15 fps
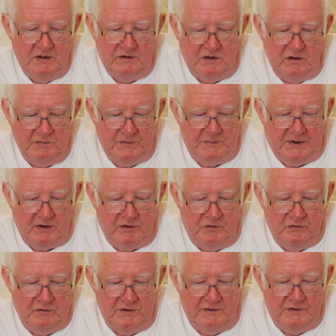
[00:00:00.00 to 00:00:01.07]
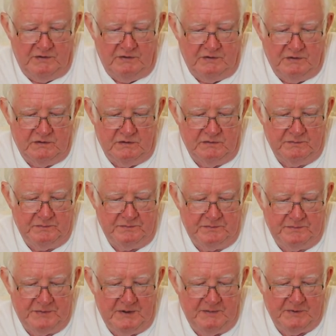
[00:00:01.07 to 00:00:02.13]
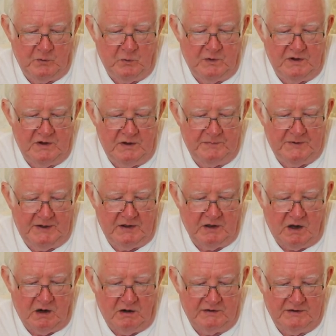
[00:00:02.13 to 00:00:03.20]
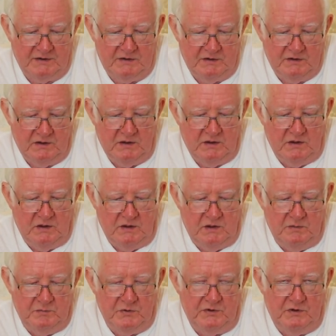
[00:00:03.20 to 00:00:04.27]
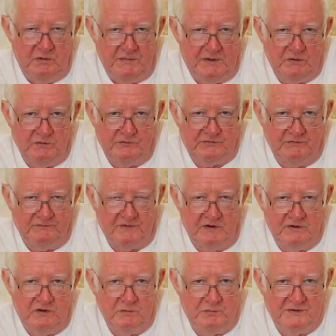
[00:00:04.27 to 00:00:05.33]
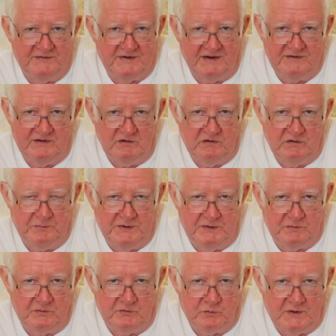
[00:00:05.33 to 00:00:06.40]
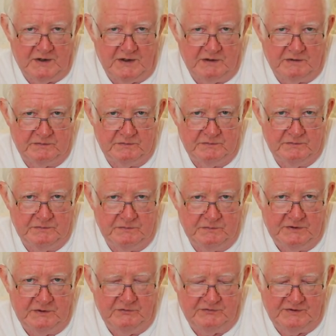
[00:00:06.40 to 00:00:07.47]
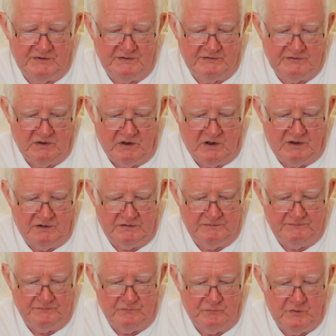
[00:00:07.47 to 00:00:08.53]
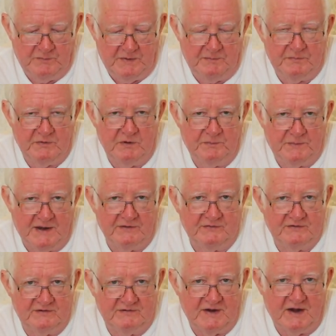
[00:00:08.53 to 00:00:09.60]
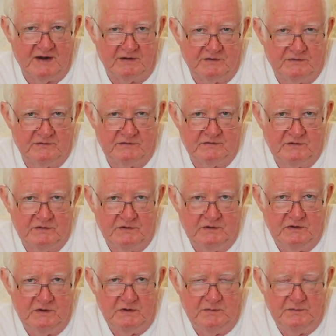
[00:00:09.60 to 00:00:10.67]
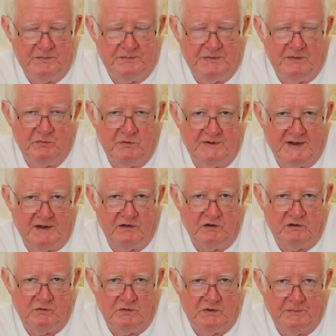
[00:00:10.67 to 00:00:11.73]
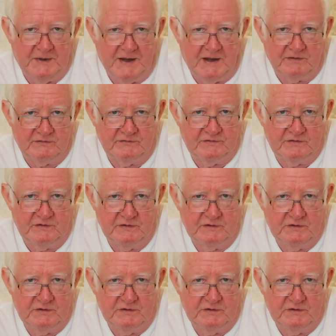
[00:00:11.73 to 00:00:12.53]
Don't be paranoid. Be a bit wary, be guarded. But you may also find that you're protecting other people as well when you see this card. Remember the past attacks. People getting on you in the past.